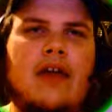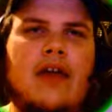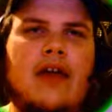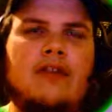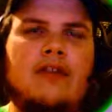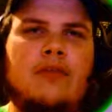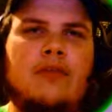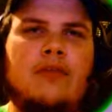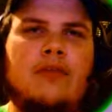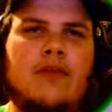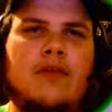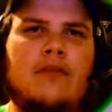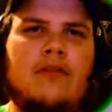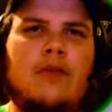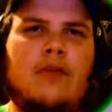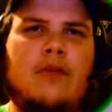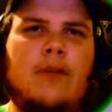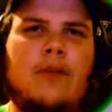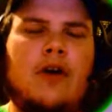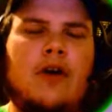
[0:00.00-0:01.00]
this present
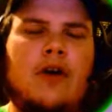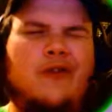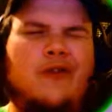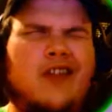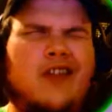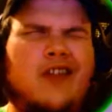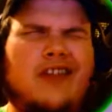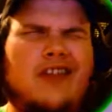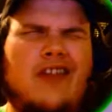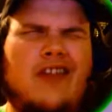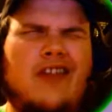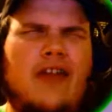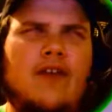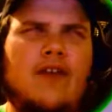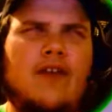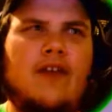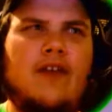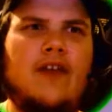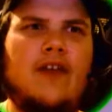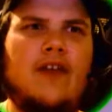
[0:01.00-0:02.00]
moment. Hopefully it doesn't have
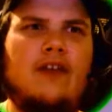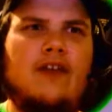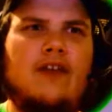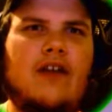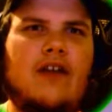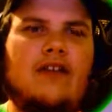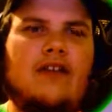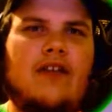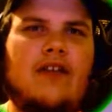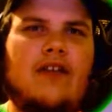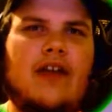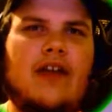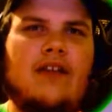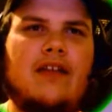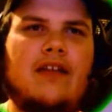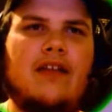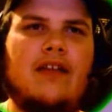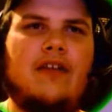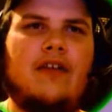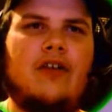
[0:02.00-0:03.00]
anything crazy like
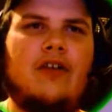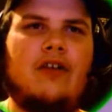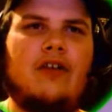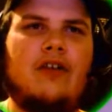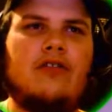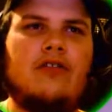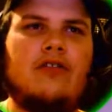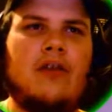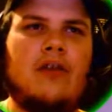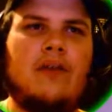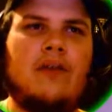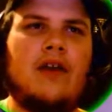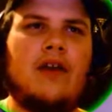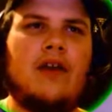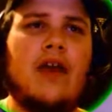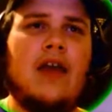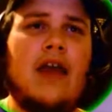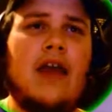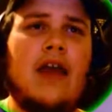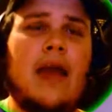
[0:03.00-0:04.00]
Endeavor or something.
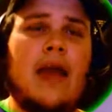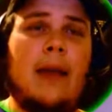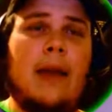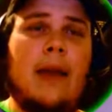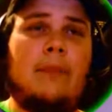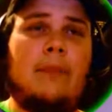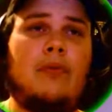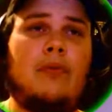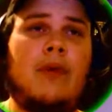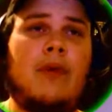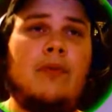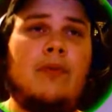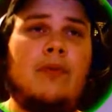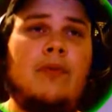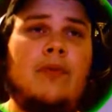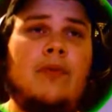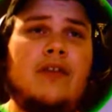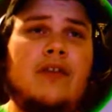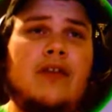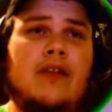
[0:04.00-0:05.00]
It
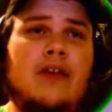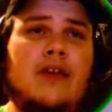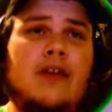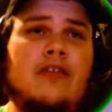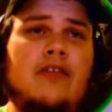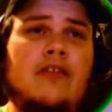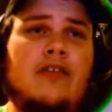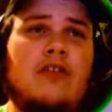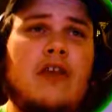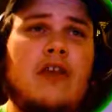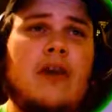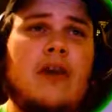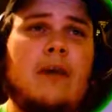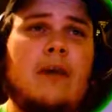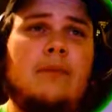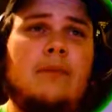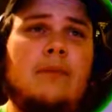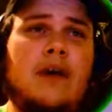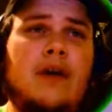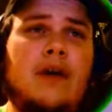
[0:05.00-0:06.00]
probably does,
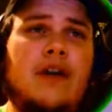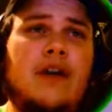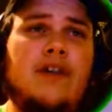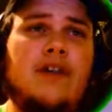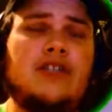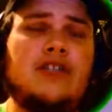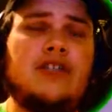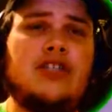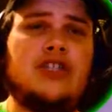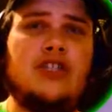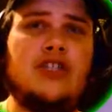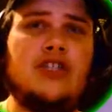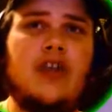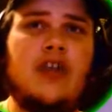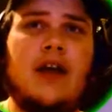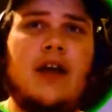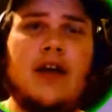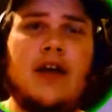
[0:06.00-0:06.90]
but this should knock out